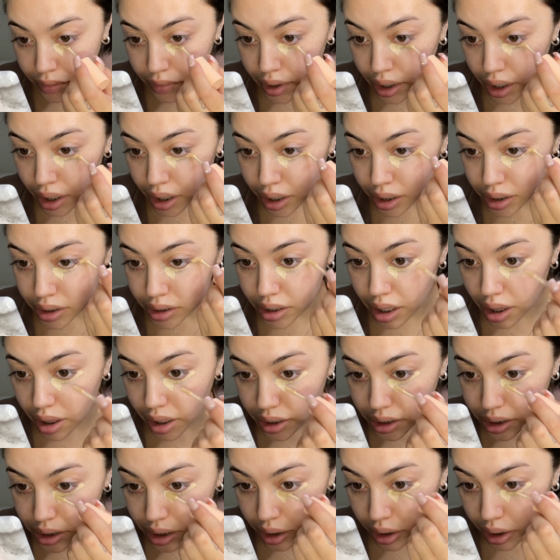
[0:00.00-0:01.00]
So
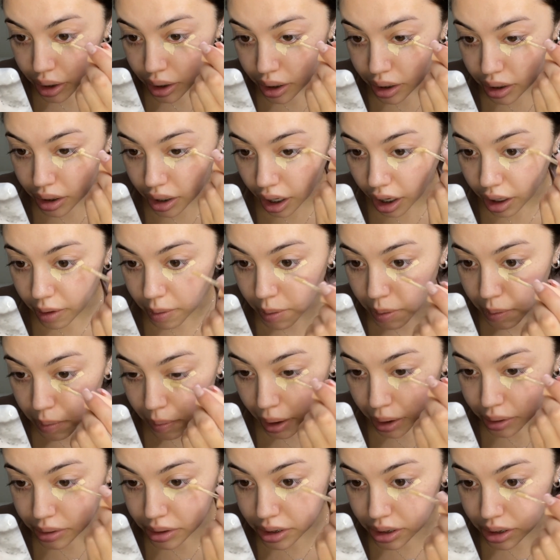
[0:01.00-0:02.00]
this look that I'm
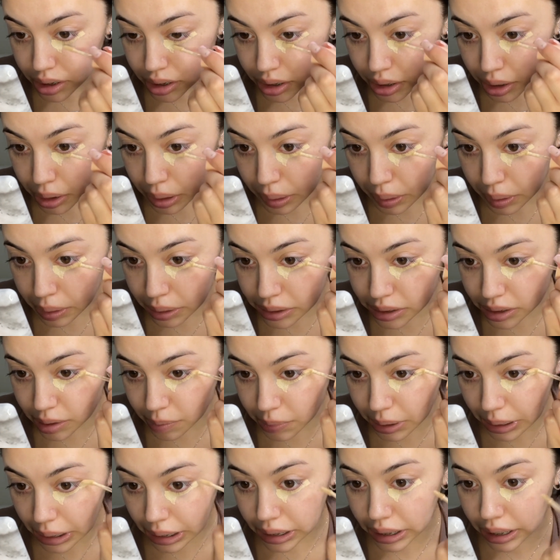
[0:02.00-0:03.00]
about to do is
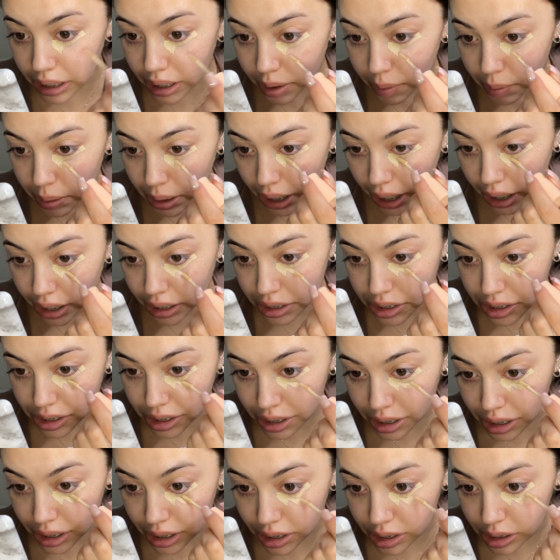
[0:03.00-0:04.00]
something that I would
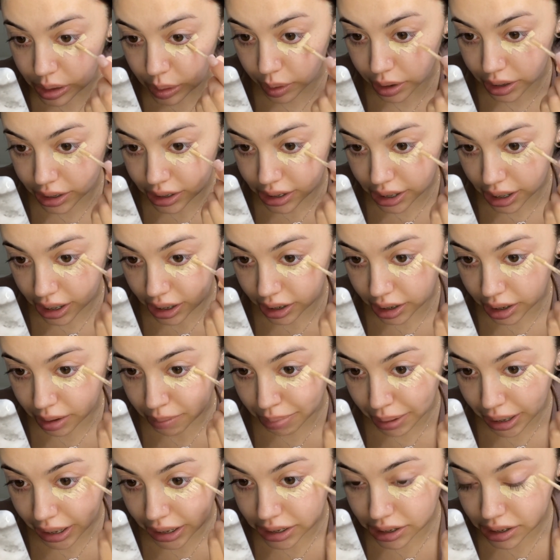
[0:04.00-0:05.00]
actually do on a daily
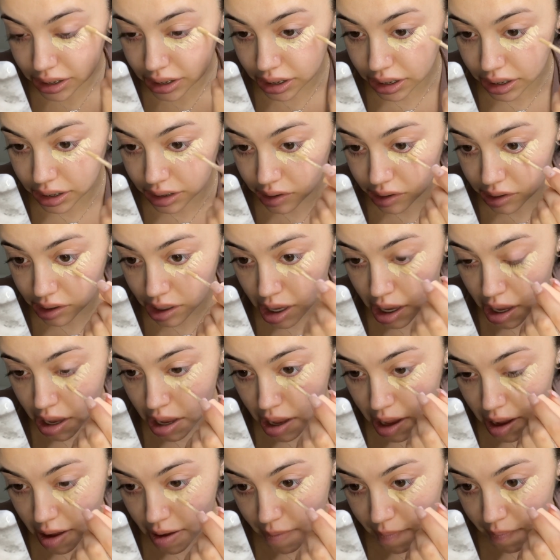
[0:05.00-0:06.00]
basis,
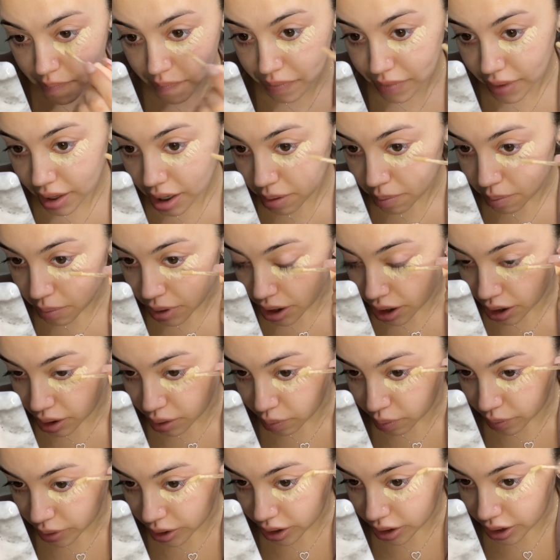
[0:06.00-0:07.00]
but I
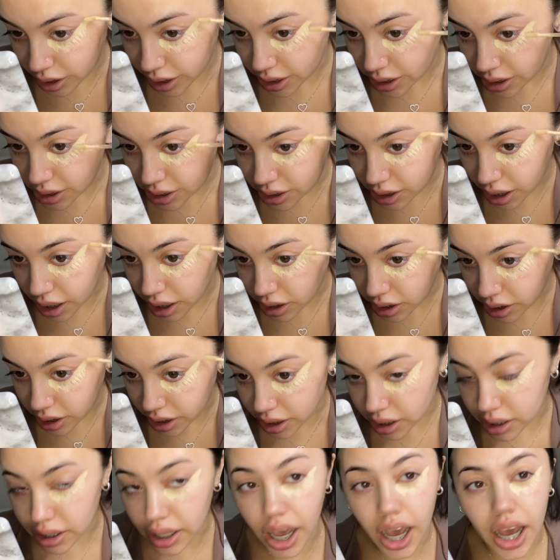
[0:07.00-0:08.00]
realized that like
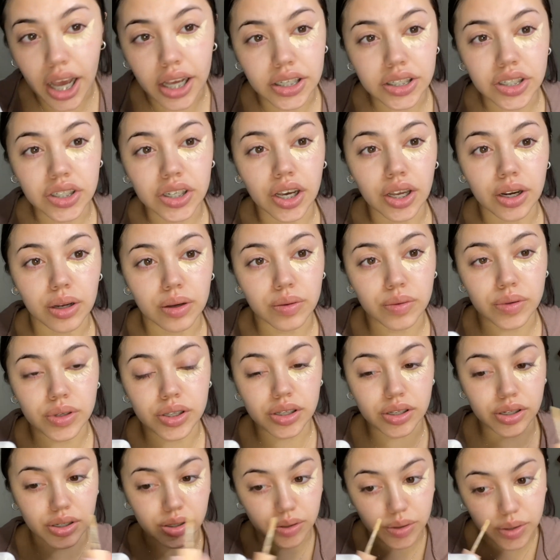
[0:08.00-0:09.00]
the eyeshadow was
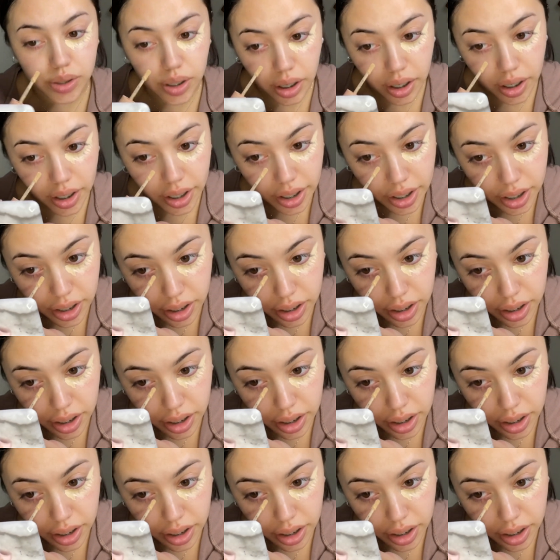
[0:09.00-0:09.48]
too dark.